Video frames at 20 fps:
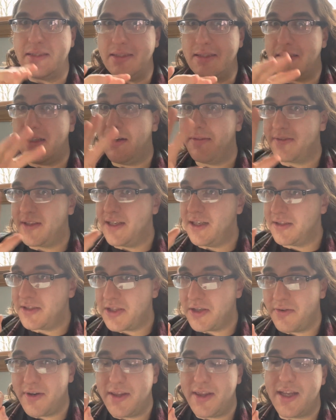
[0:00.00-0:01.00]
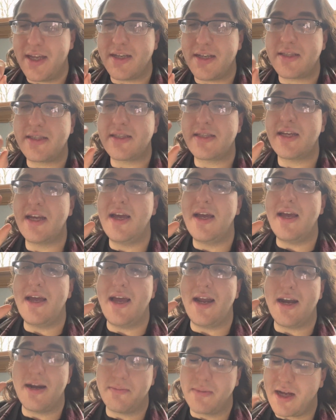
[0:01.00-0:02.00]
off kilter in this,
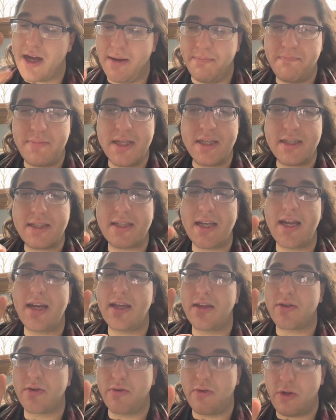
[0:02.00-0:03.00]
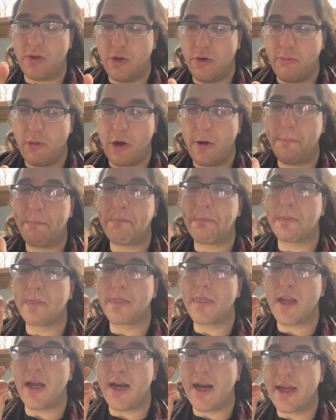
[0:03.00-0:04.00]
and I'm compensating through humor,
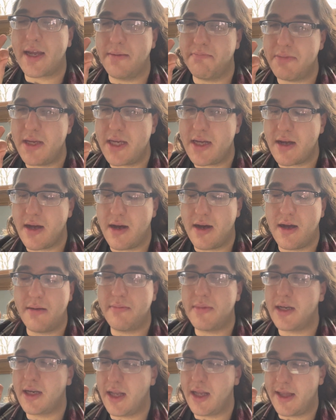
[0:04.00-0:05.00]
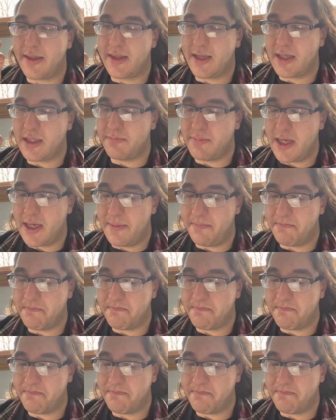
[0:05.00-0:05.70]
and I can be calm and let things be.